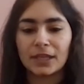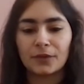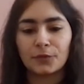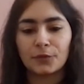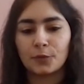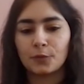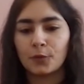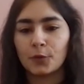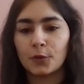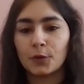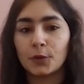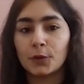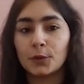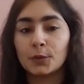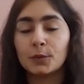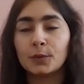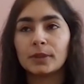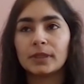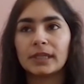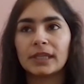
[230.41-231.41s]
If you want
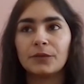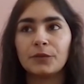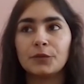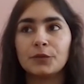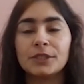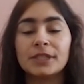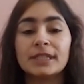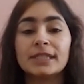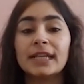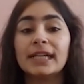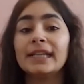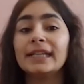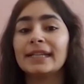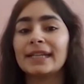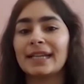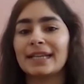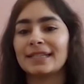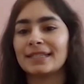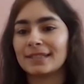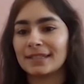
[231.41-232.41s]
to, if you just are
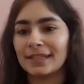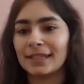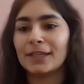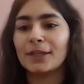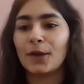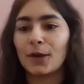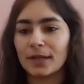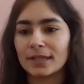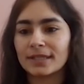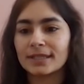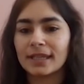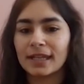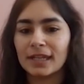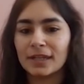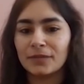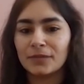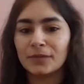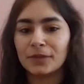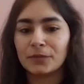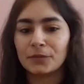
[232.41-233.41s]
testing
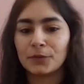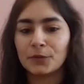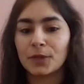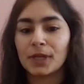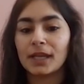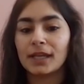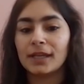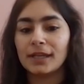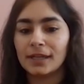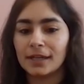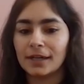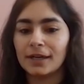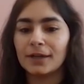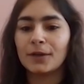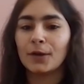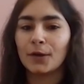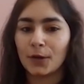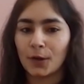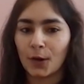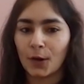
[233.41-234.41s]
yourself, if you can
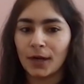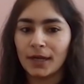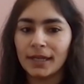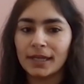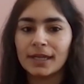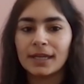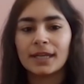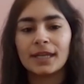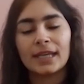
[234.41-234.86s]
learn or not,